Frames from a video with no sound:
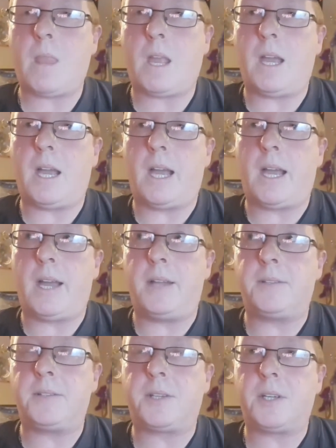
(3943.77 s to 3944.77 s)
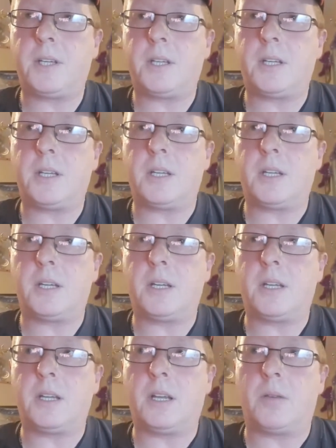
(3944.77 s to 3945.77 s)
And
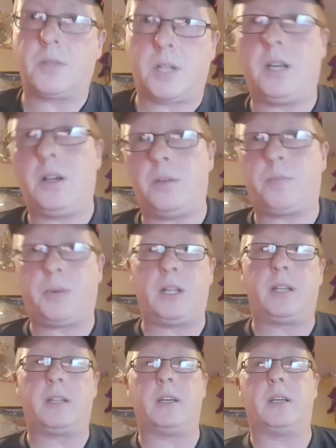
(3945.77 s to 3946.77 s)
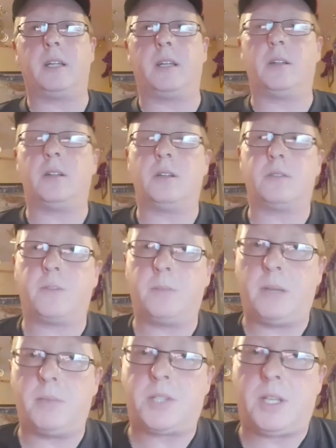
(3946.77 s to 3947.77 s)
I was like, oh, brilliant. And then I looked from
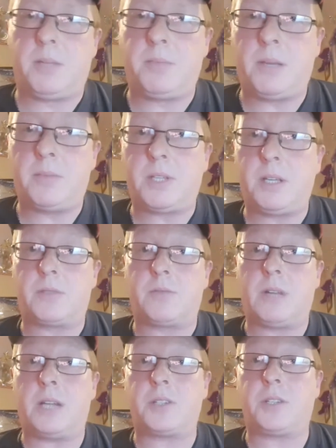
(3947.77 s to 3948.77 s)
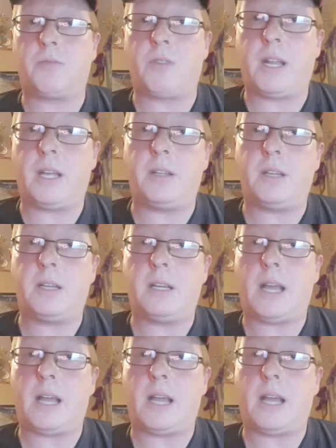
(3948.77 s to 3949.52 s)
the MOT, and the MOT had actually run out.